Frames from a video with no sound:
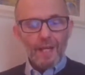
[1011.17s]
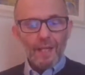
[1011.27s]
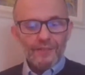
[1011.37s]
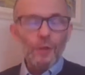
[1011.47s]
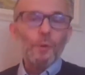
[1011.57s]

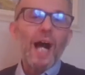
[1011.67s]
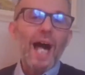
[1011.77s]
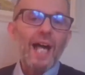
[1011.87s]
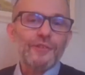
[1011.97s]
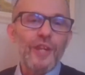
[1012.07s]
So
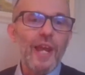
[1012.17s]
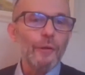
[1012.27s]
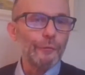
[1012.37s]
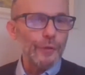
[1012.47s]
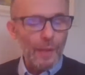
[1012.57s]
as
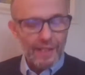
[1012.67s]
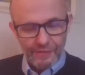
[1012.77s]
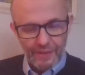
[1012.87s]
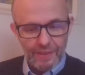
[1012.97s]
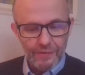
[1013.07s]
chair of
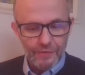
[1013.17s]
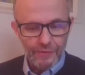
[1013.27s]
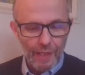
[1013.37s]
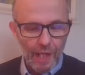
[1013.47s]
UACES,